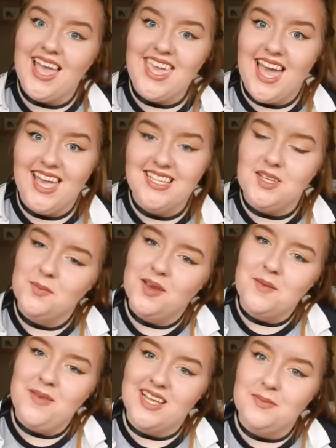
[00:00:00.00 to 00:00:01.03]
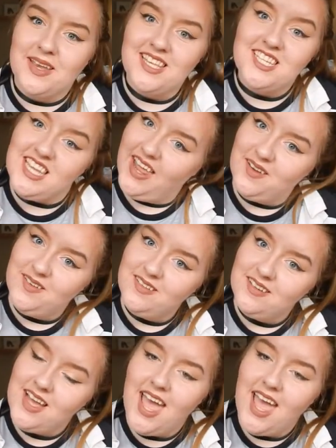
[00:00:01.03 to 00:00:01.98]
guys, and welcome back to my channel.